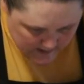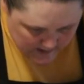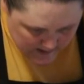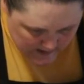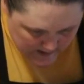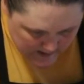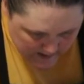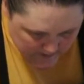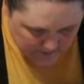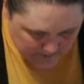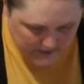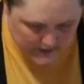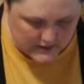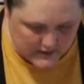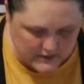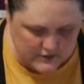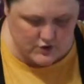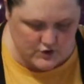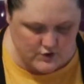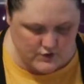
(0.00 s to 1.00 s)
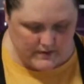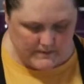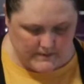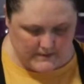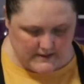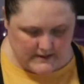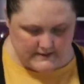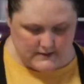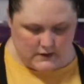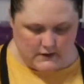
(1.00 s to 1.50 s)
I'm going to trim
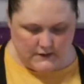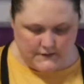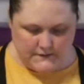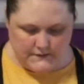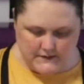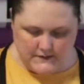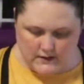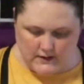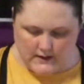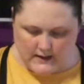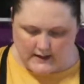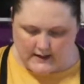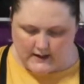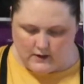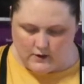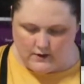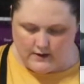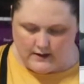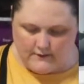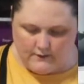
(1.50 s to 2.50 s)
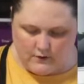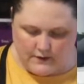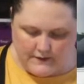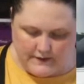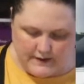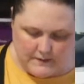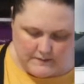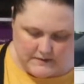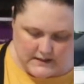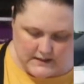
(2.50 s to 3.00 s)
this off so that I know that I've got
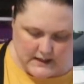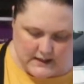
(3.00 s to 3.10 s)
them done.